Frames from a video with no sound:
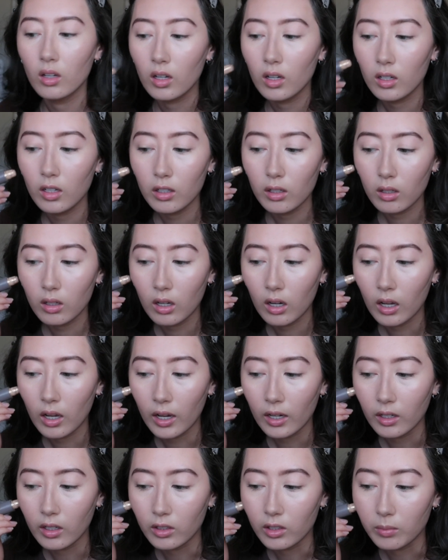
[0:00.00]
a little
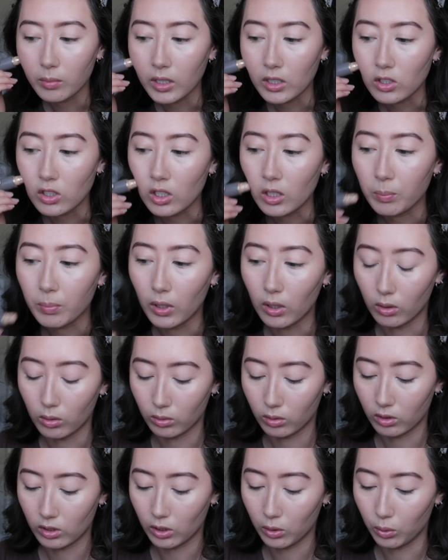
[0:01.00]
line under my
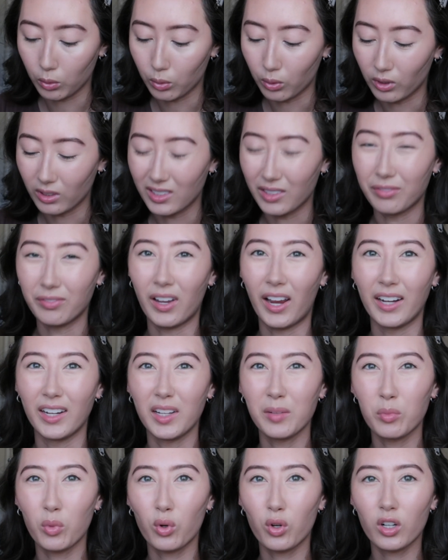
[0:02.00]
cheekbone to define
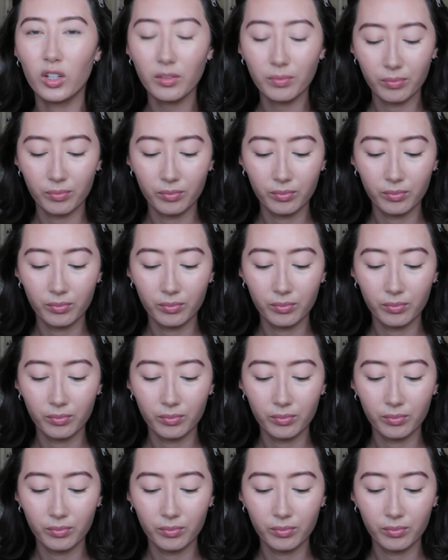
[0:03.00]
it more.